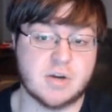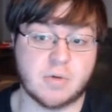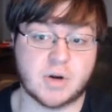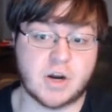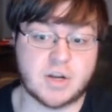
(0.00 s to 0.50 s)

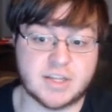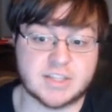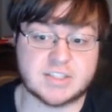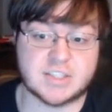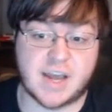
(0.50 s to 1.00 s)

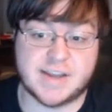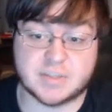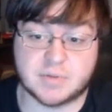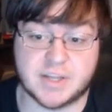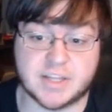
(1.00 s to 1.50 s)
Regardless, I
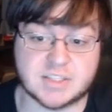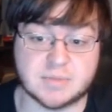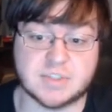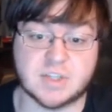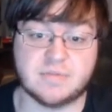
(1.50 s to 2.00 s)
just want to get
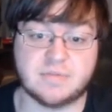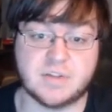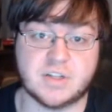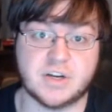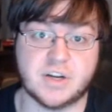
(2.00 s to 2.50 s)
some stuff
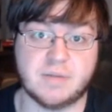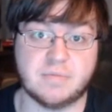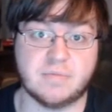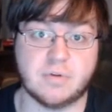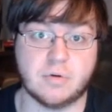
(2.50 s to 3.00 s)
cleared
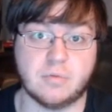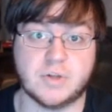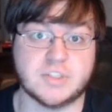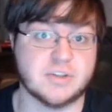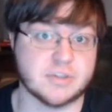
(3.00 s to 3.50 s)
up for
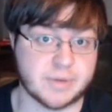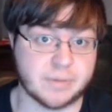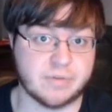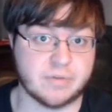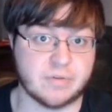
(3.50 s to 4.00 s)
what to
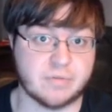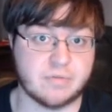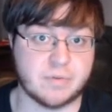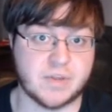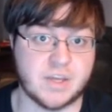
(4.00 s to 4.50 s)
expect me from,
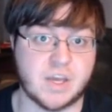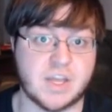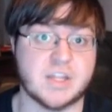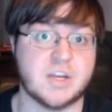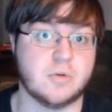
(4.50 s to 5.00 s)
from me
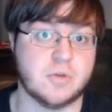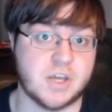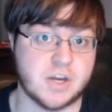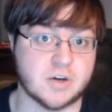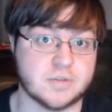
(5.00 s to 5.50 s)
in the new
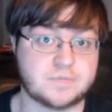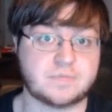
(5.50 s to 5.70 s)
year.